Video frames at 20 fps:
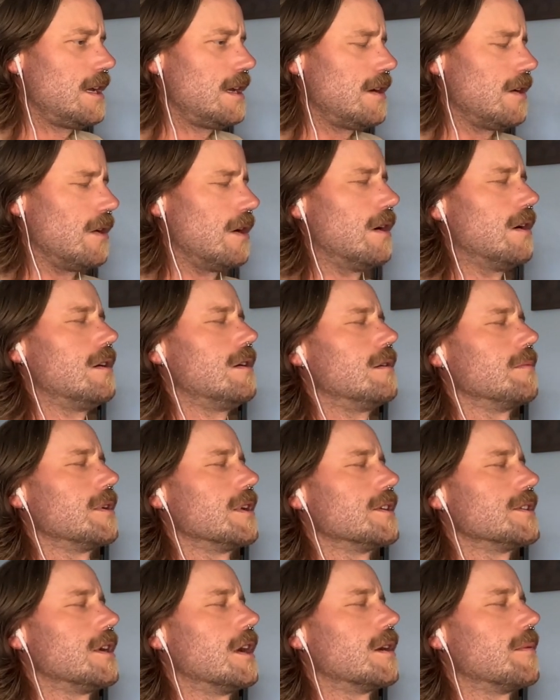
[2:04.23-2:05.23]
Oh, I'm
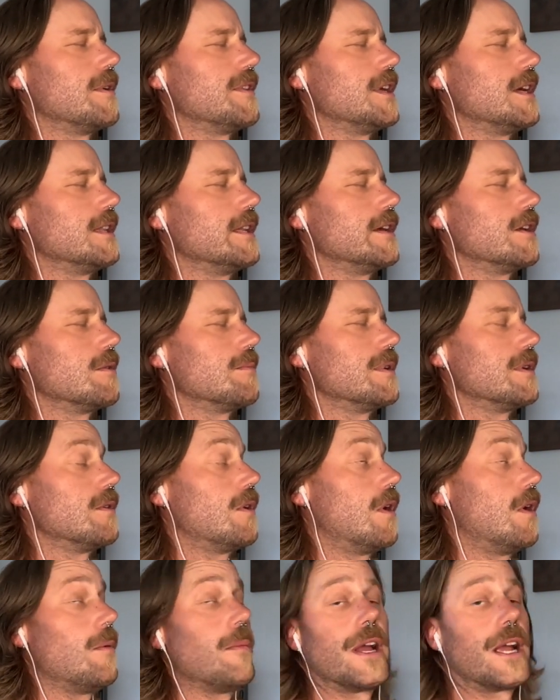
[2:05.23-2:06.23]
going to talk about that later, but
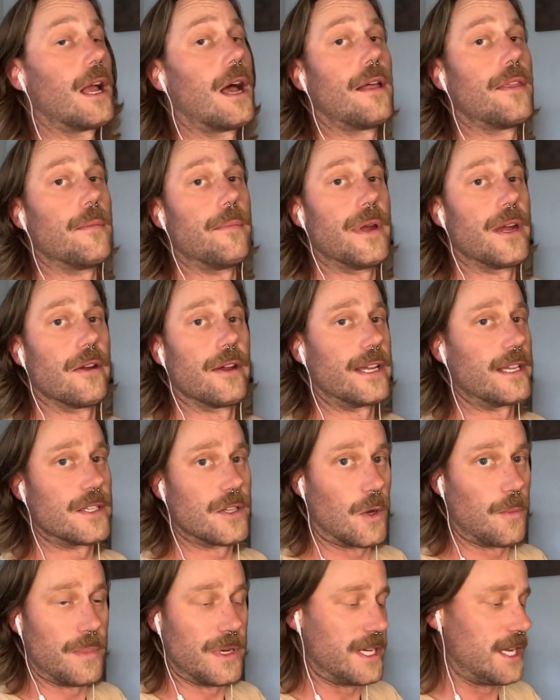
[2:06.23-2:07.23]
oh my god, the bearing
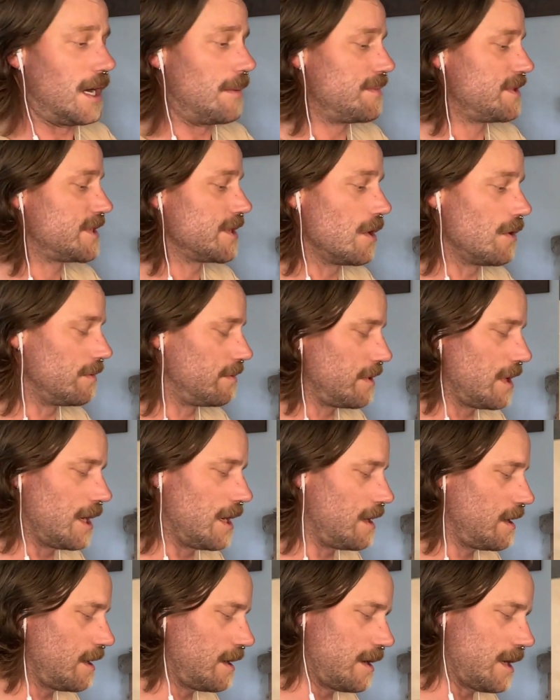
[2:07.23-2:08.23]
is opened up. So
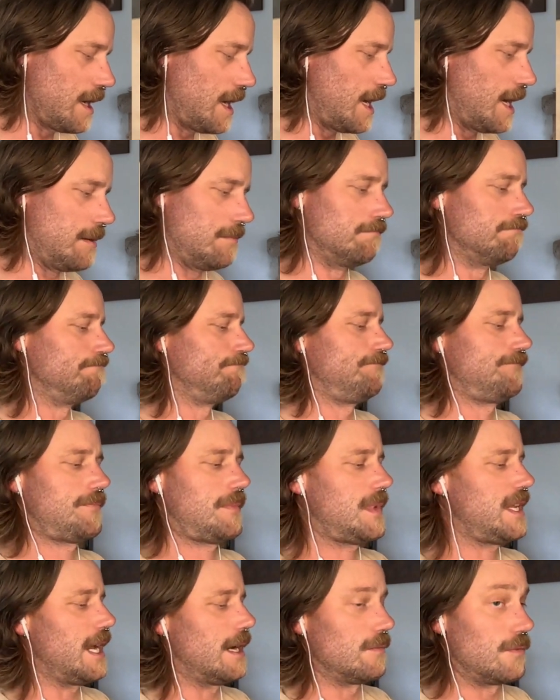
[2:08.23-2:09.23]

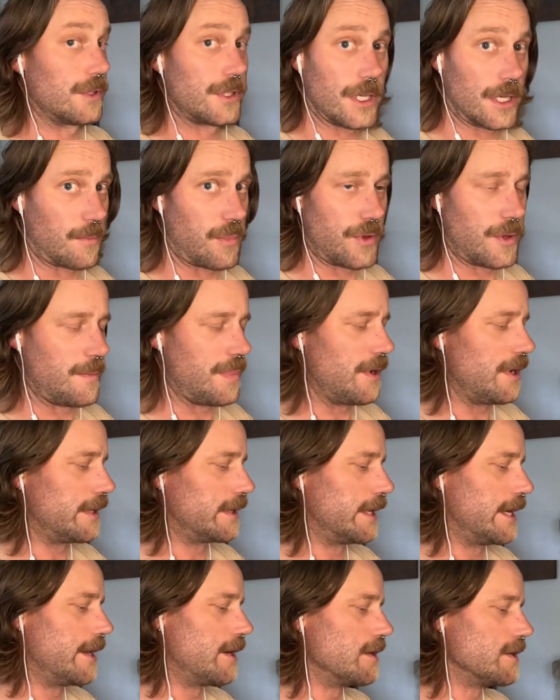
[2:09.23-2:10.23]
yeah, we'll talk about the
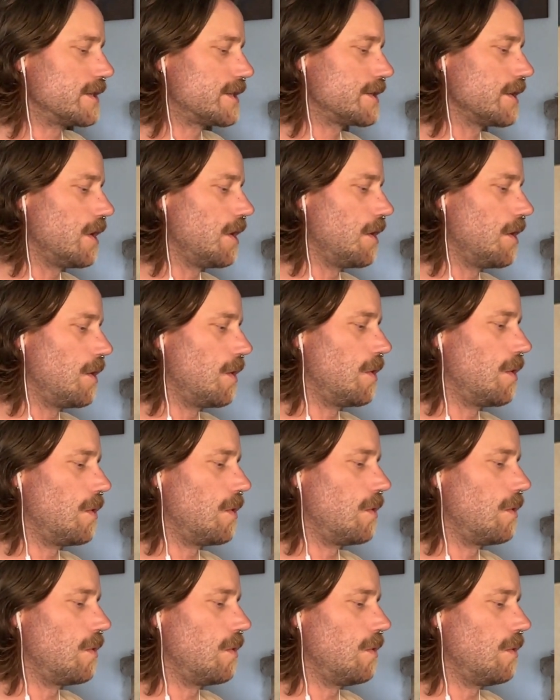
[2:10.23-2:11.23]
bearing later.
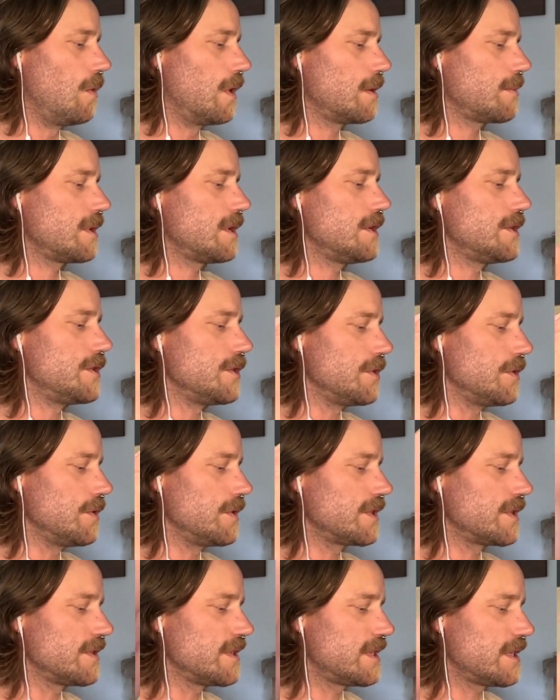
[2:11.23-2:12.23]
So what I'm going to
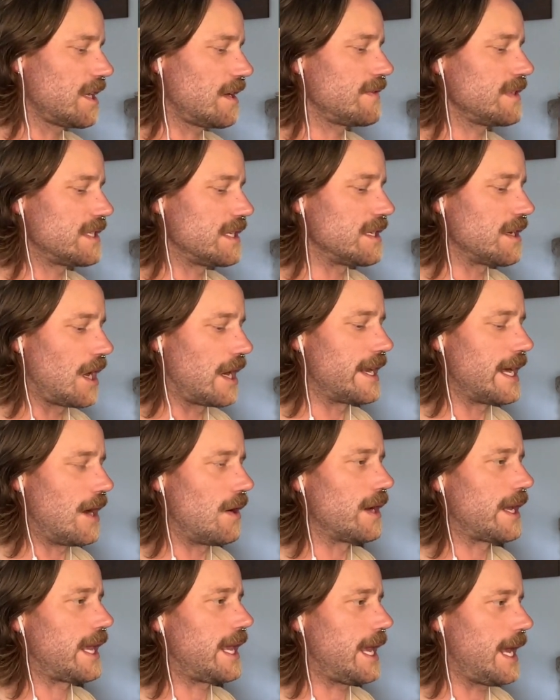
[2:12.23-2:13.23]
do, so this is obviously not
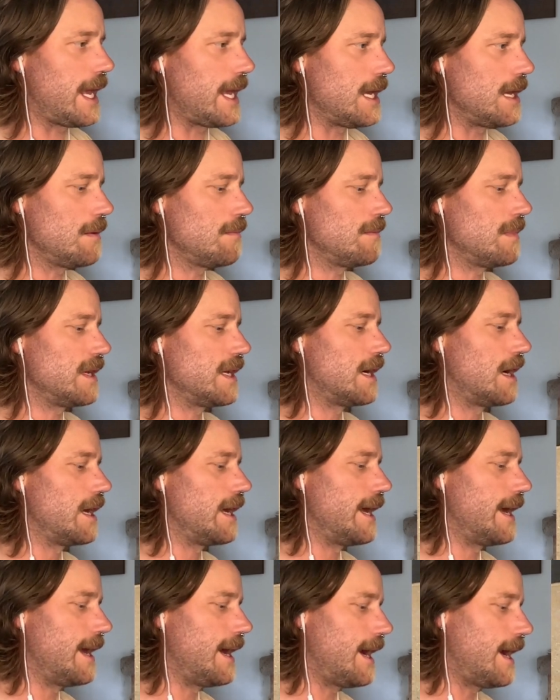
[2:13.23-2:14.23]
how it came.
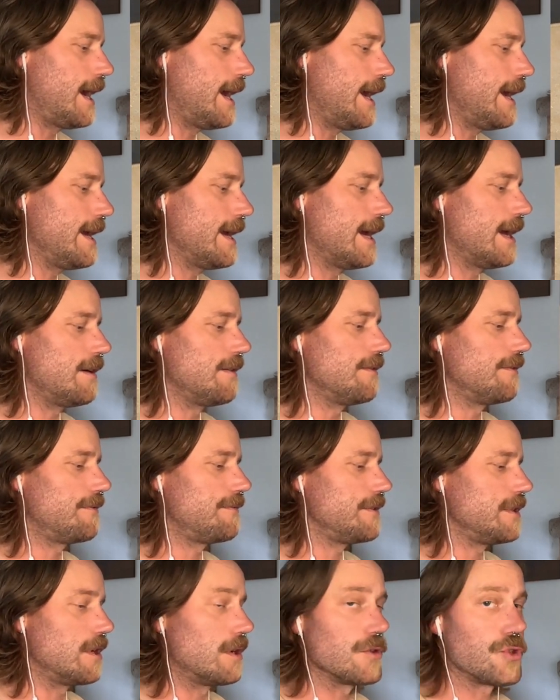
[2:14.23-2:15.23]
I
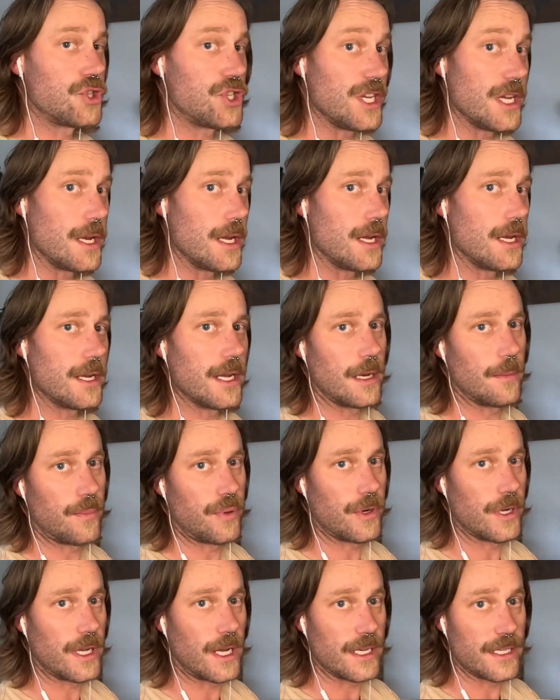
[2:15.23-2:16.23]
have, cheated and
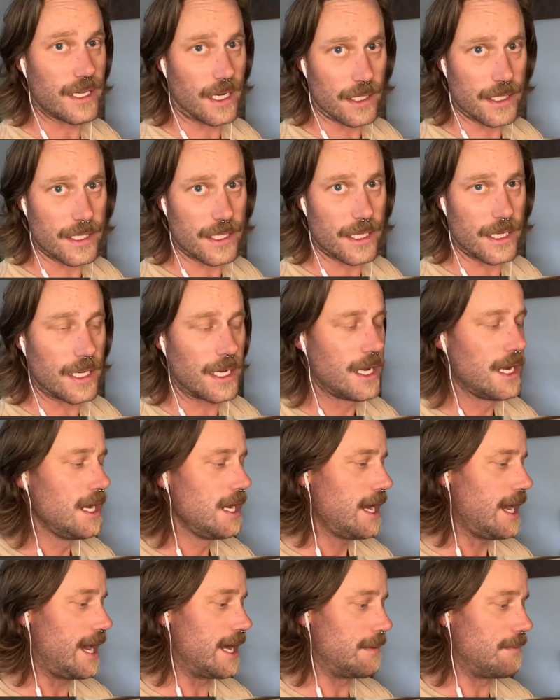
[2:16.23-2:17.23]
put a tungsten
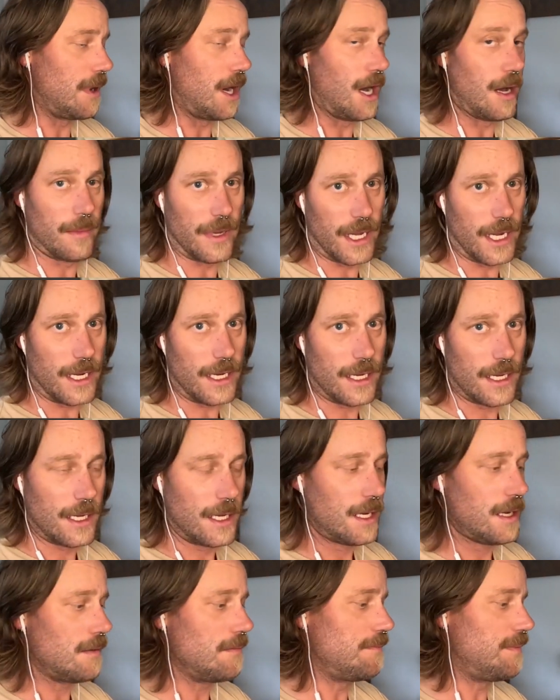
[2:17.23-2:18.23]
edamame
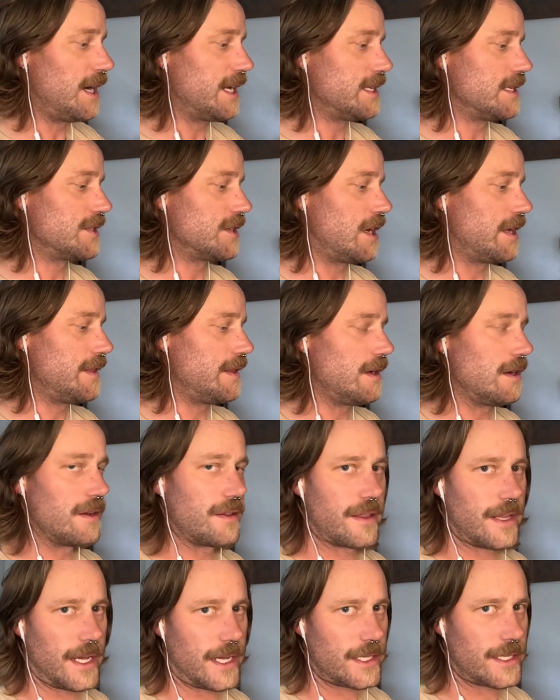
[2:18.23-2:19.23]
buttons on there.
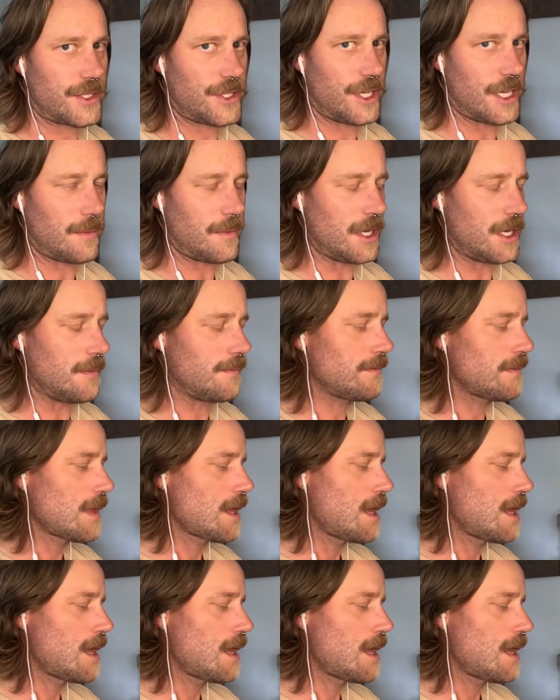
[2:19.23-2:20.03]
Thanks, Jamie.